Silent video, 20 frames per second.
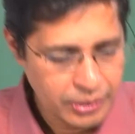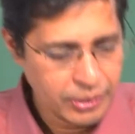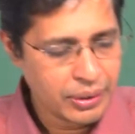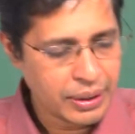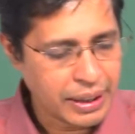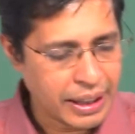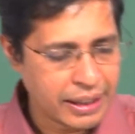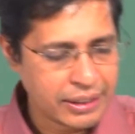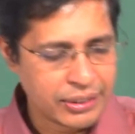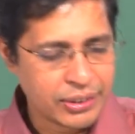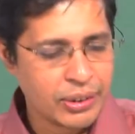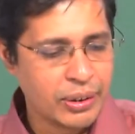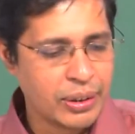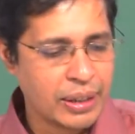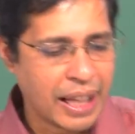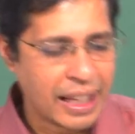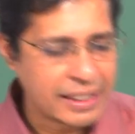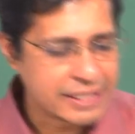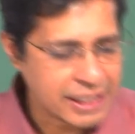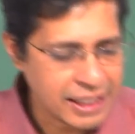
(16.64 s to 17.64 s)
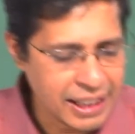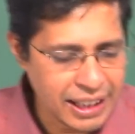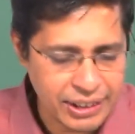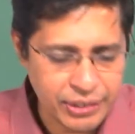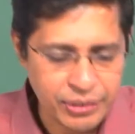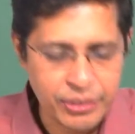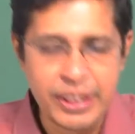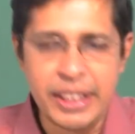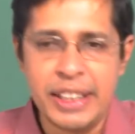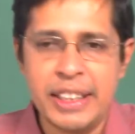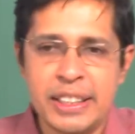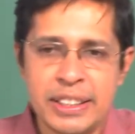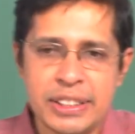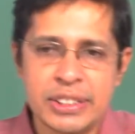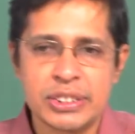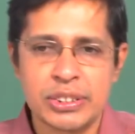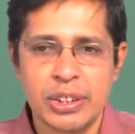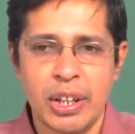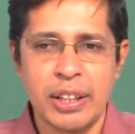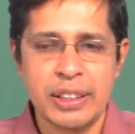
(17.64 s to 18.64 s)
Okay, so last class we
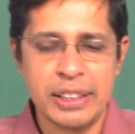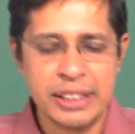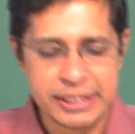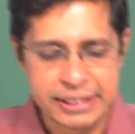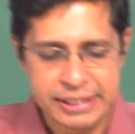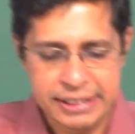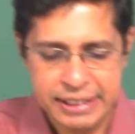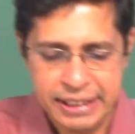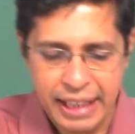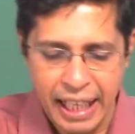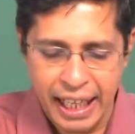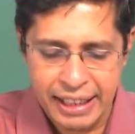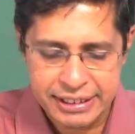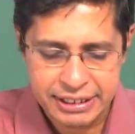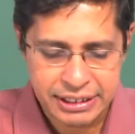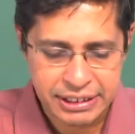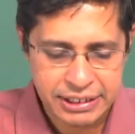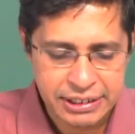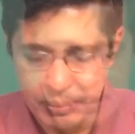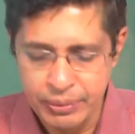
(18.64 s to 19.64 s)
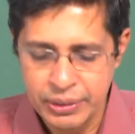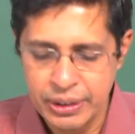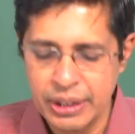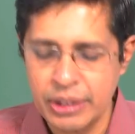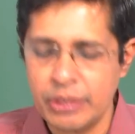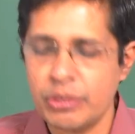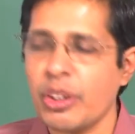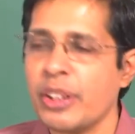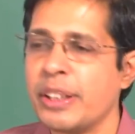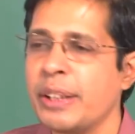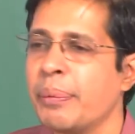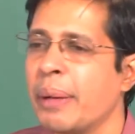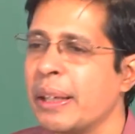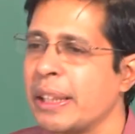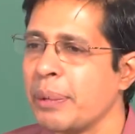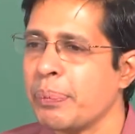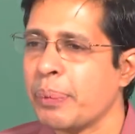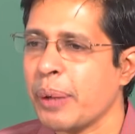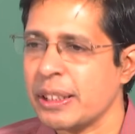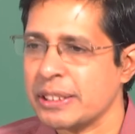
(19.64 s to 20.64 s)
saw this cache, this is for the
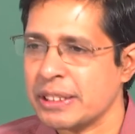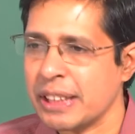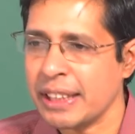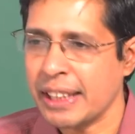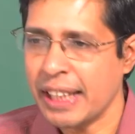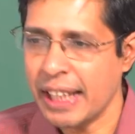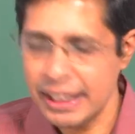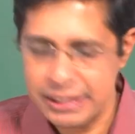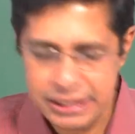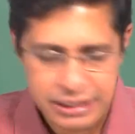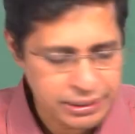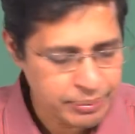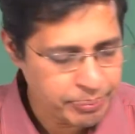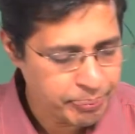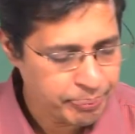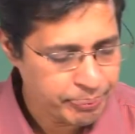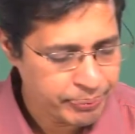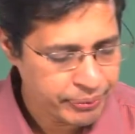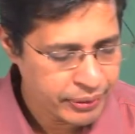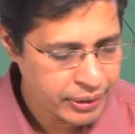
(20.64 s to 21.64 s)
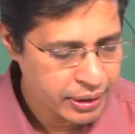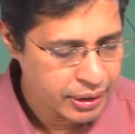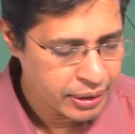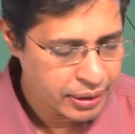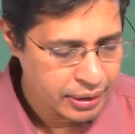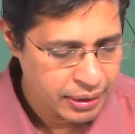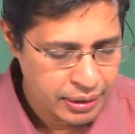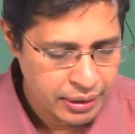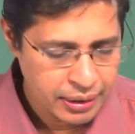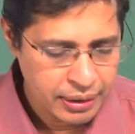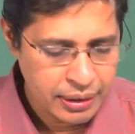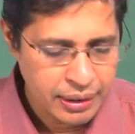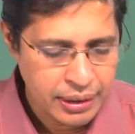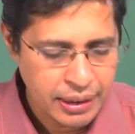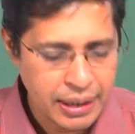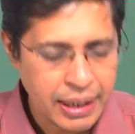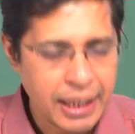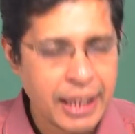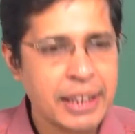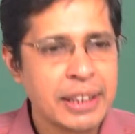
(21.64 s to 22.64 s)
multiprocessor cache
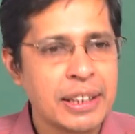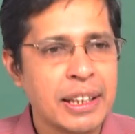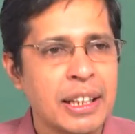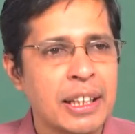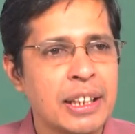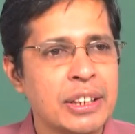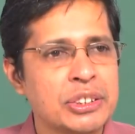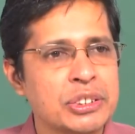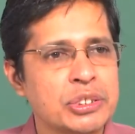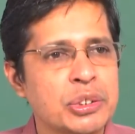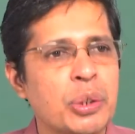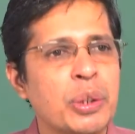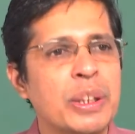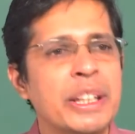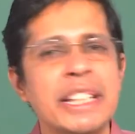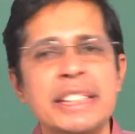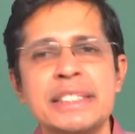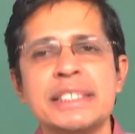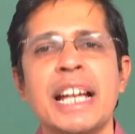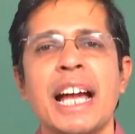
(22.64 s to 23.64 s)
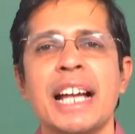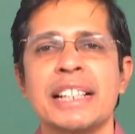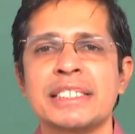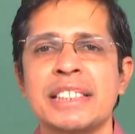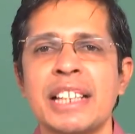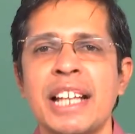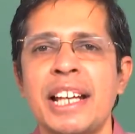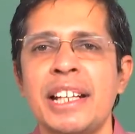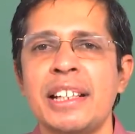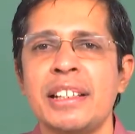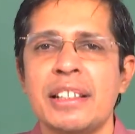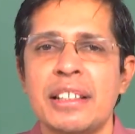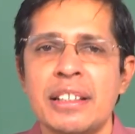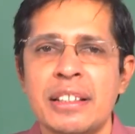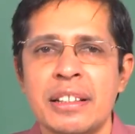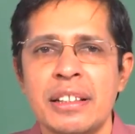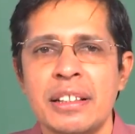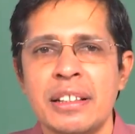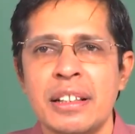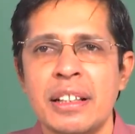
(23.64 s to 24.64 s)
and uh, so each cache line
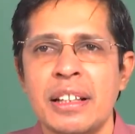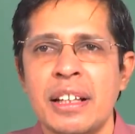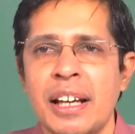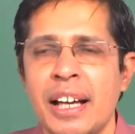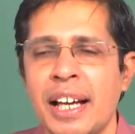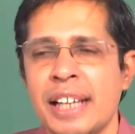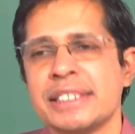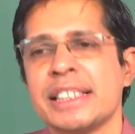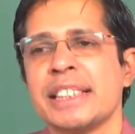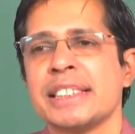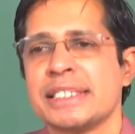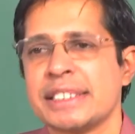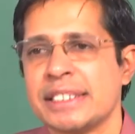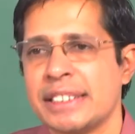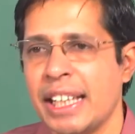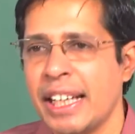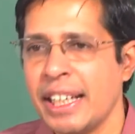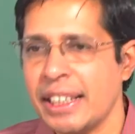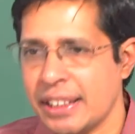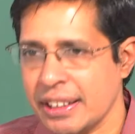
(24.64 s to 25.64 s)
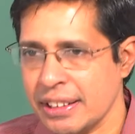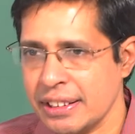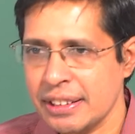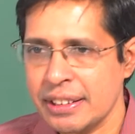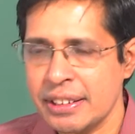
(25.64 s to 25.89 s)
has a state.